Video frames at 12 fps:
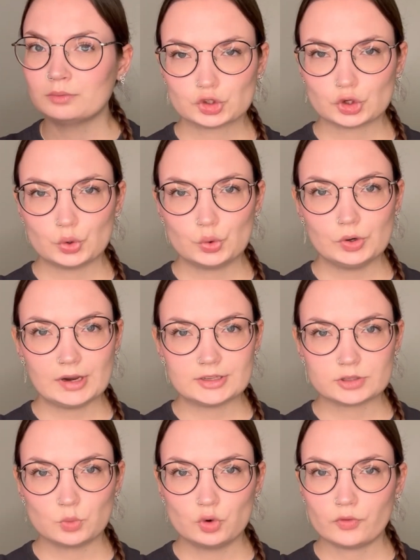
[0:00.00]
So let's
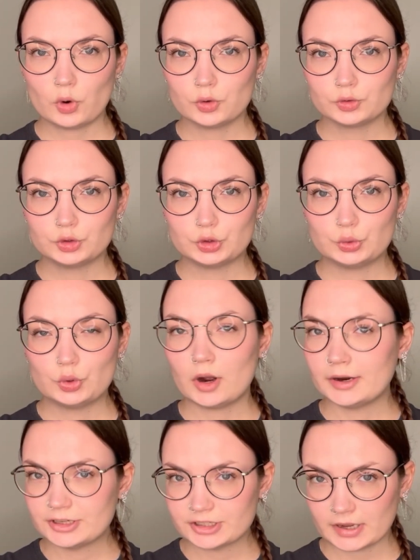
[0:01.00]
move on to
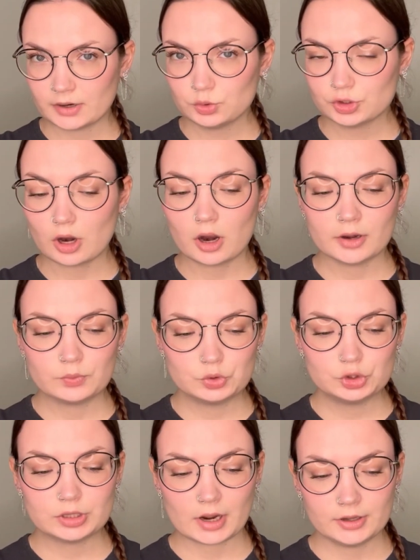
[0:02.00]
eyeshadows. I
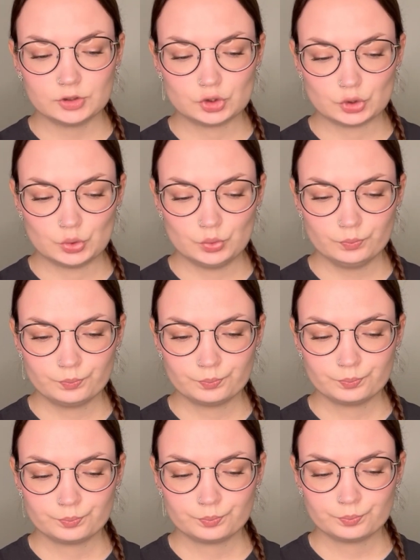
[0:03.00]
would like to
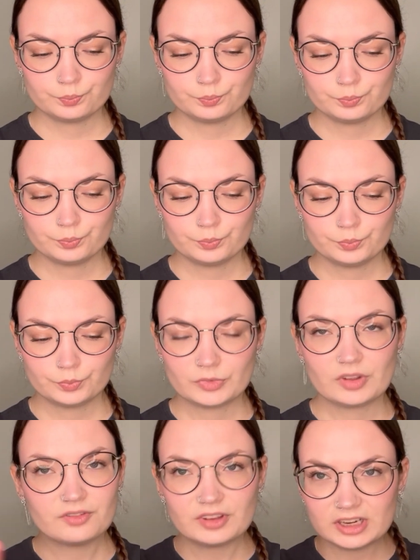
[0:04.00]

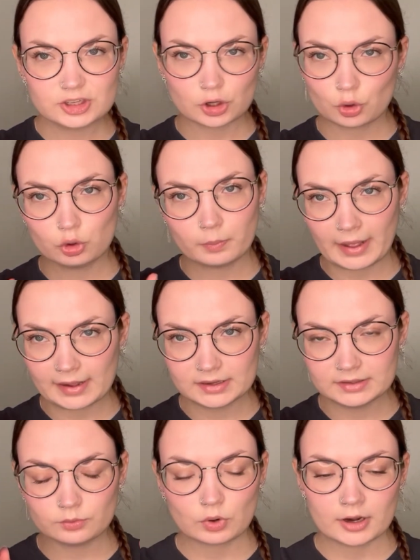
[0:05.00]
finish a whole
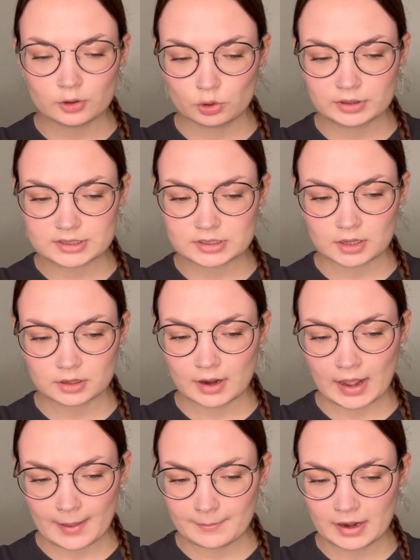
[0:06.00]
palette. I know that's not gonna
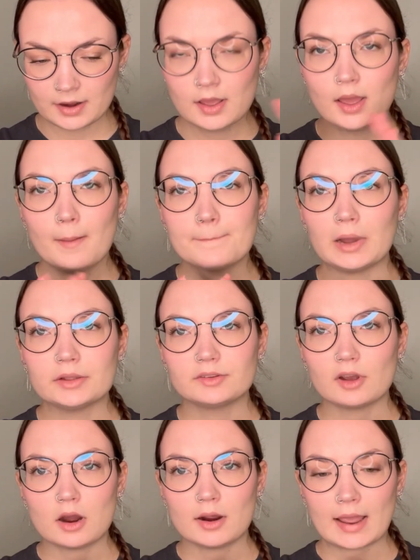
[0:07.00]
happen, but
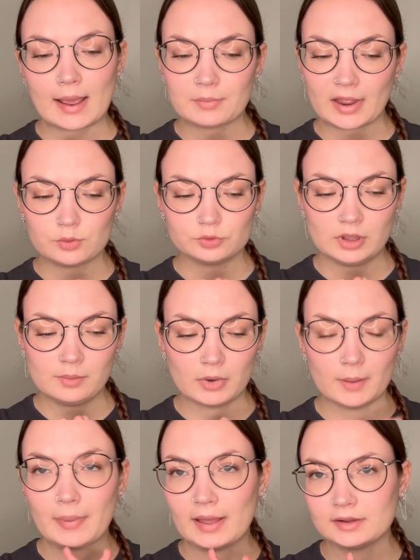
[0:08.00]
I am counting my
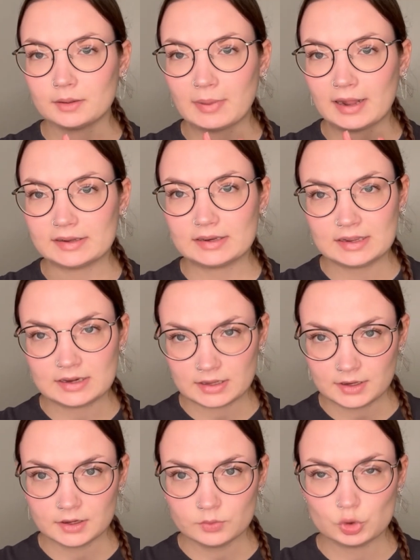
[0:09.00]
Pandit palette in
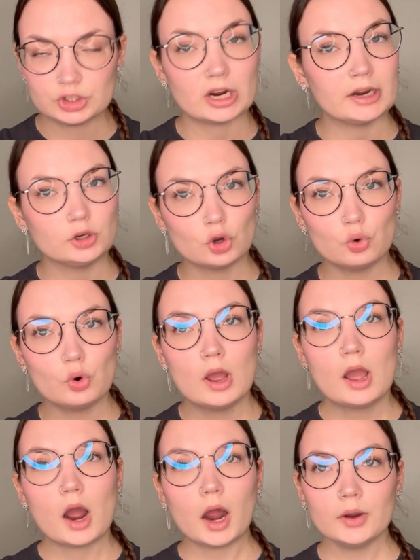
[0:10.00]
here, which I know
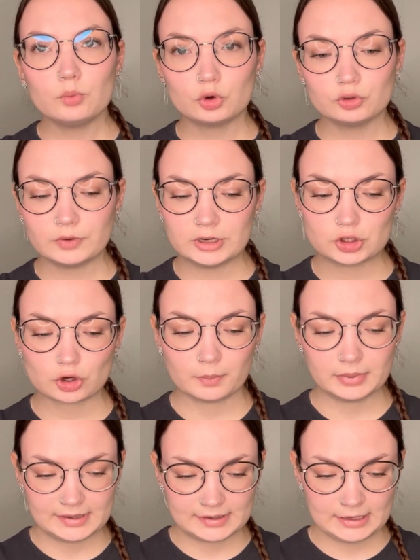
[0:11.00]
I won't finish
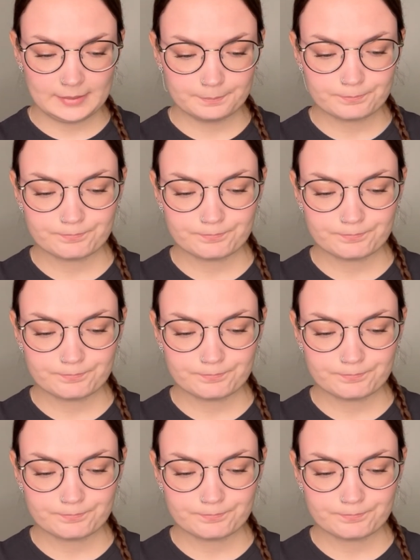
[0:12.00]
completely.